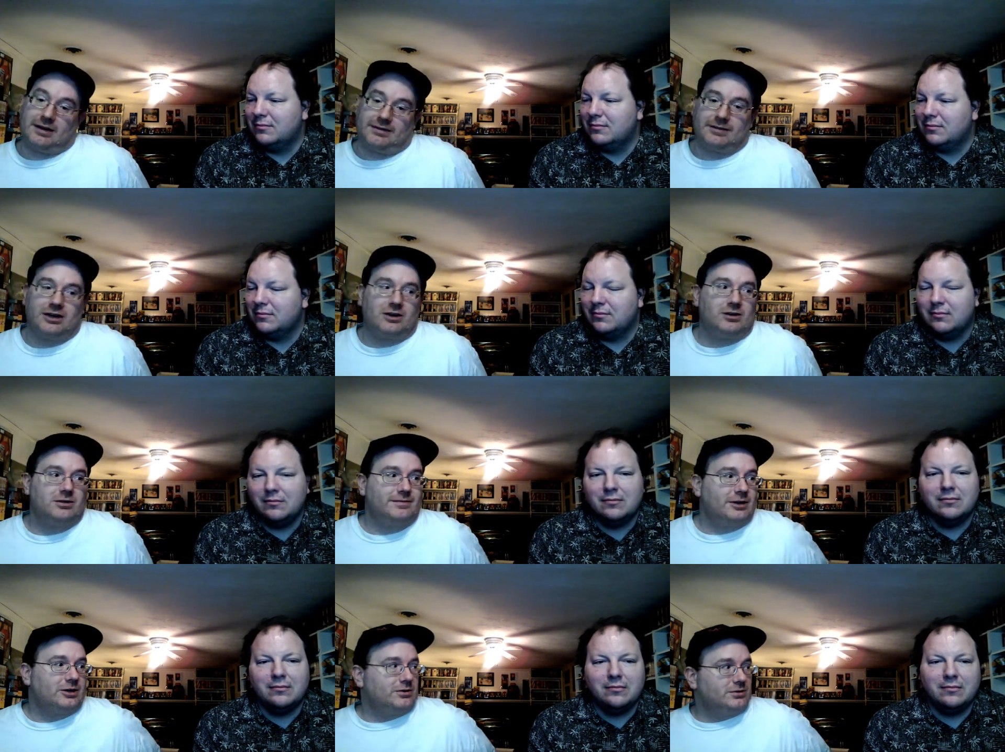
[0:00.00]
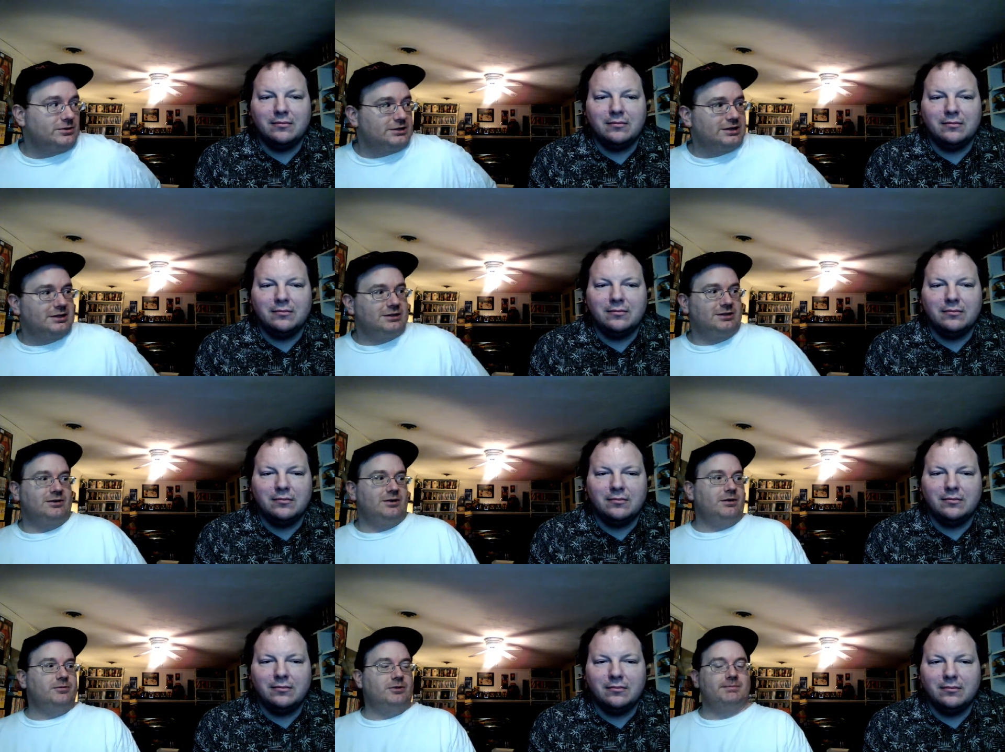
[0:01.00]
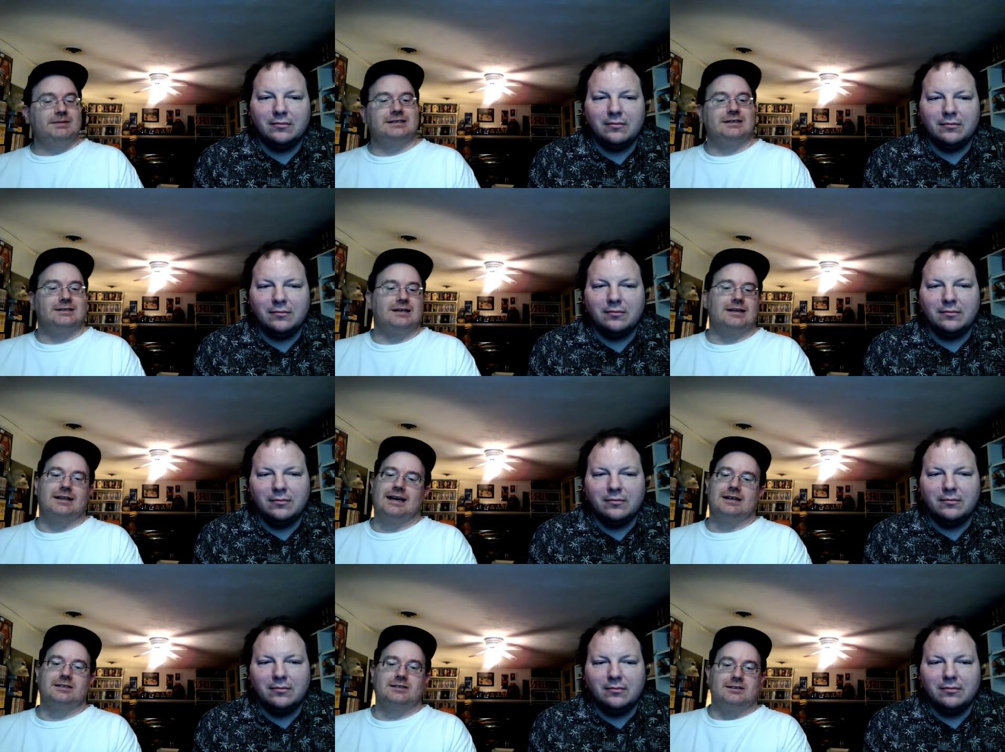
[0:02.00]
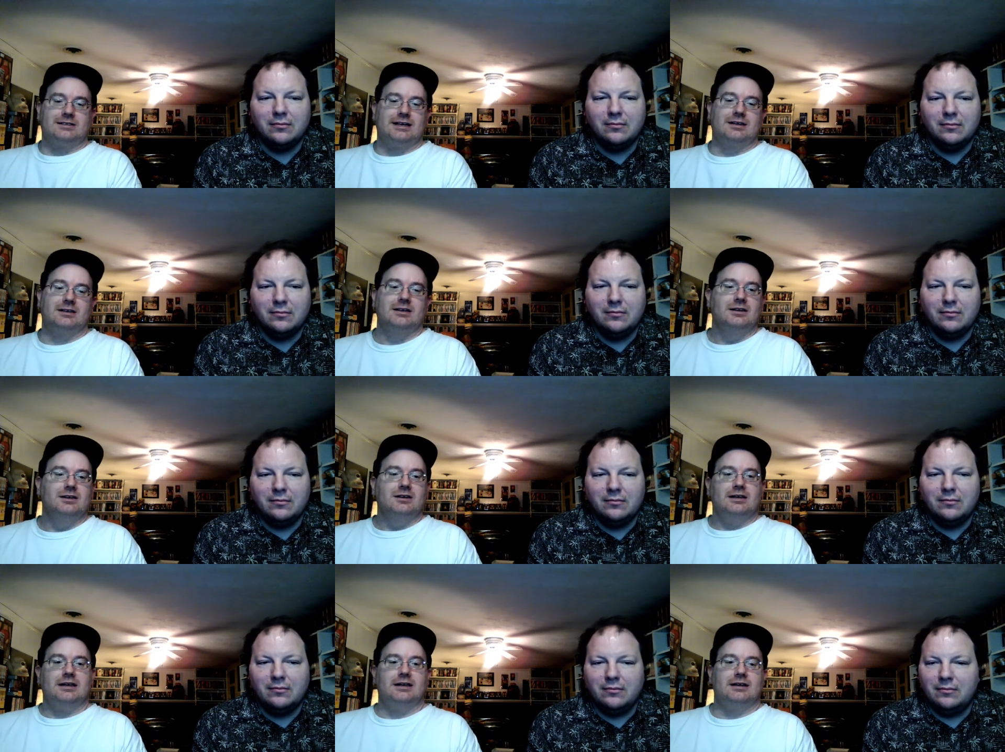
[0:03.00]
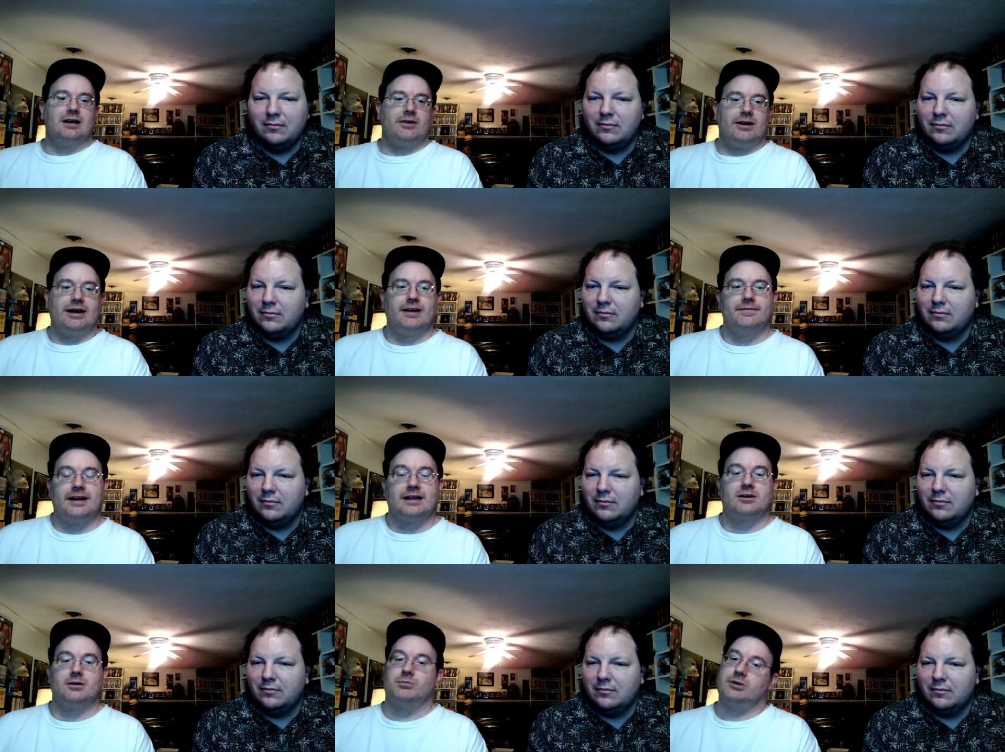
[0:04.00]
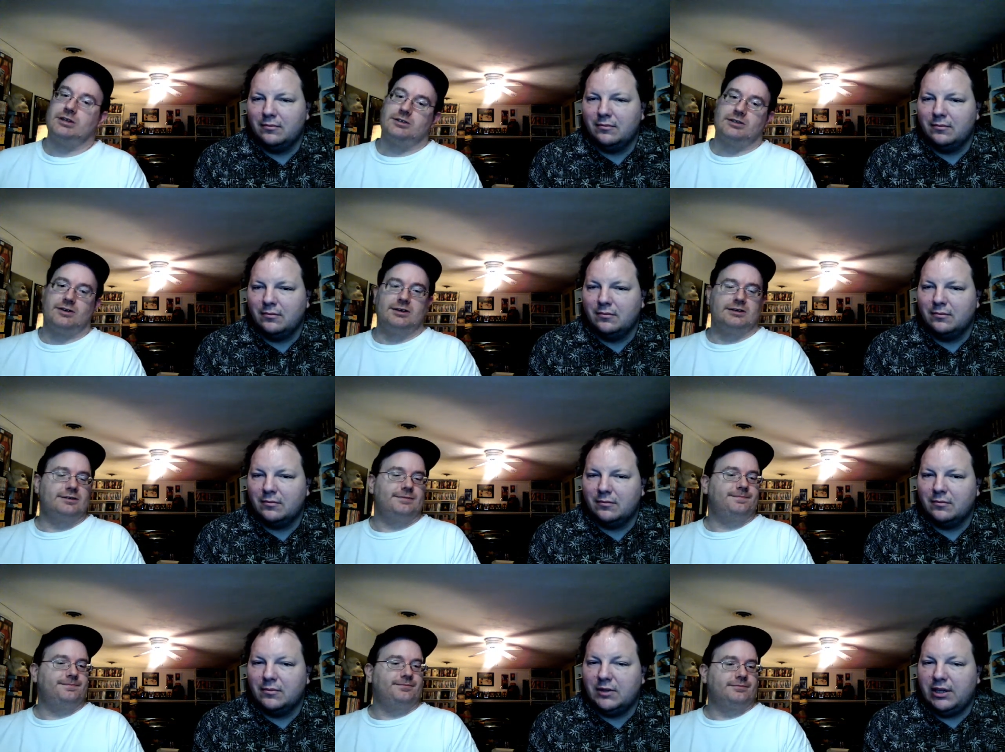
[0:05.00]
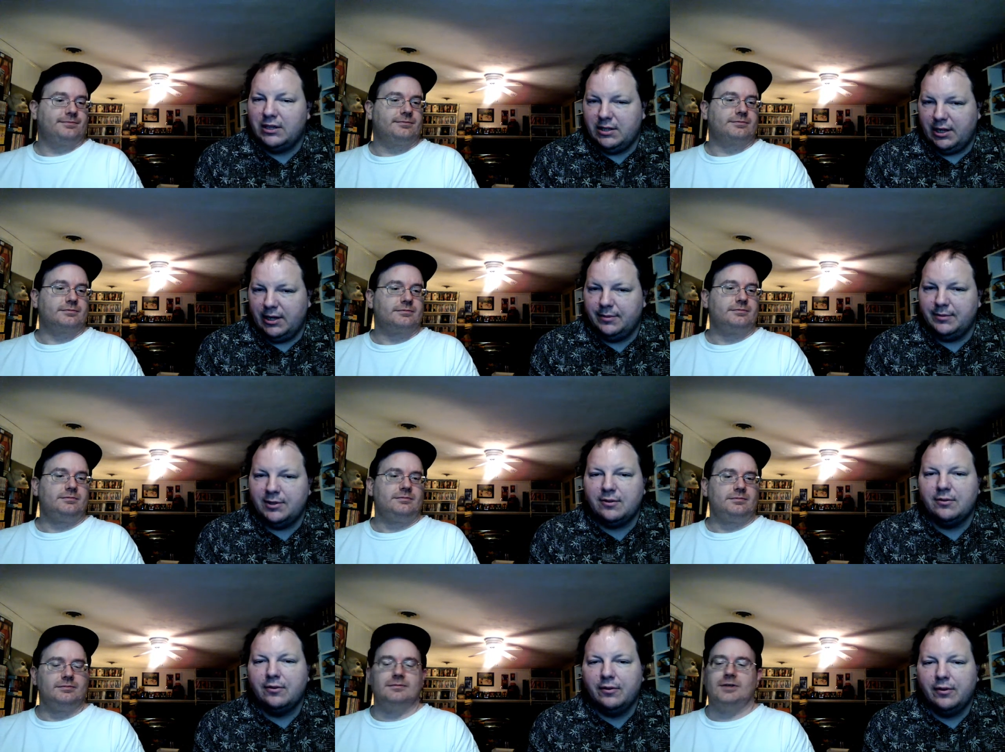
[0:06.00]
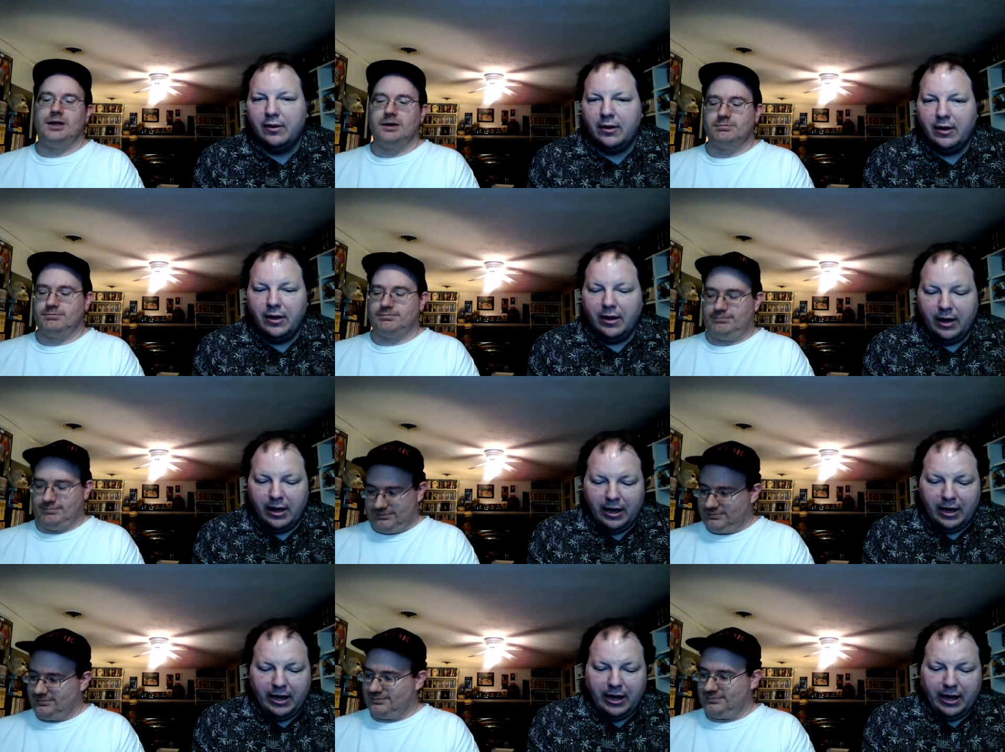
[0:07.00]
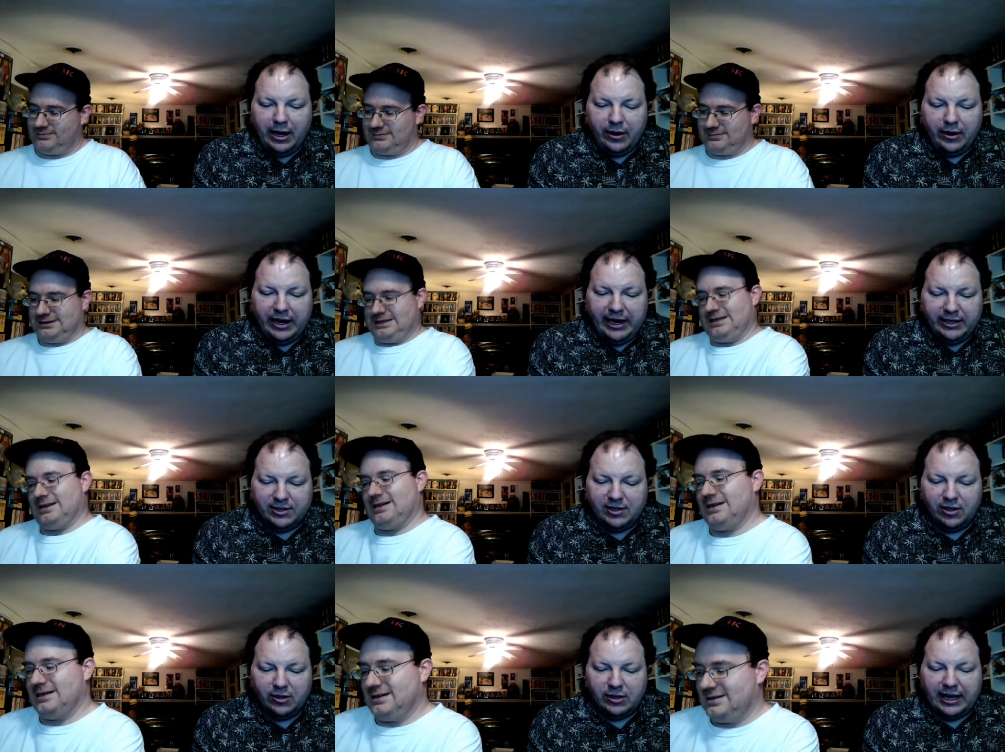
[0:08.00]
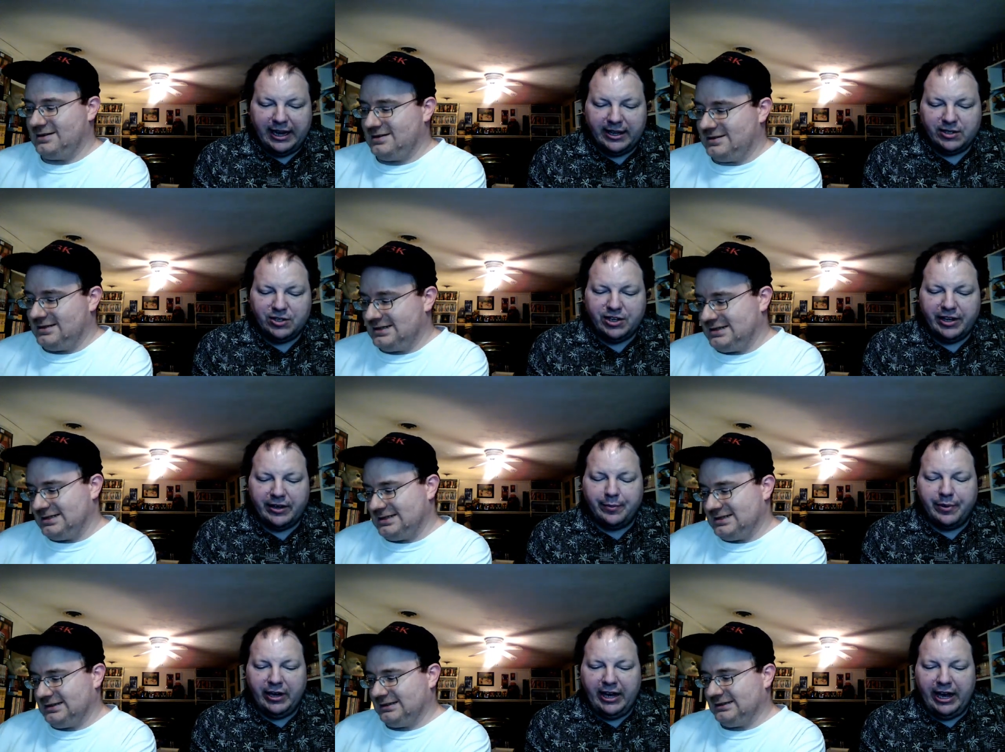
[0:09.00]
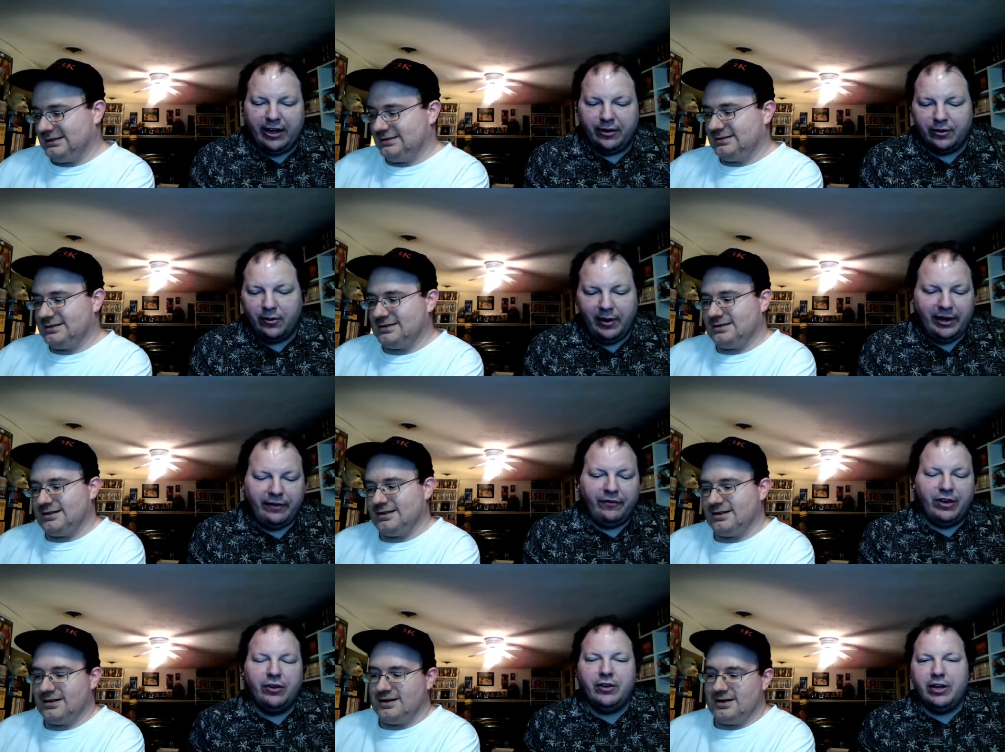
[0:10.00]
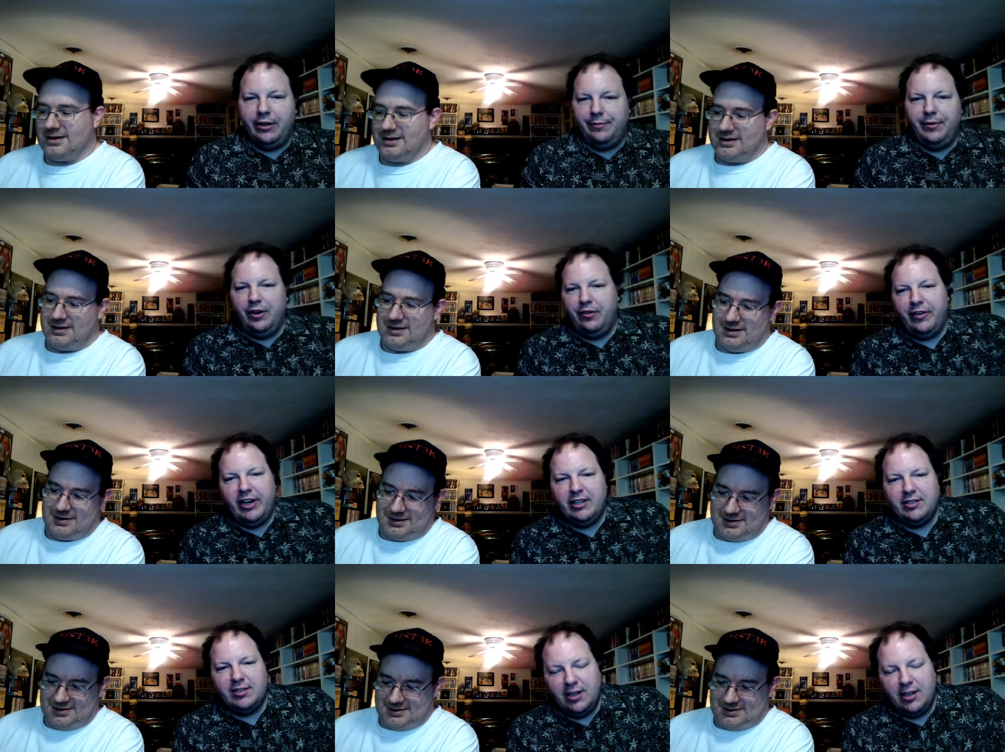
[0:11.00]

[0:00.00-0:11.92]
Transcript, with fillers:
Speaker 1: I've got all of those. So all I'm missing is that last set, and mm-hmm. I'll have that complete series.
Speaker 2: Good times. Yep. All right, so last year put out quite a few good movies.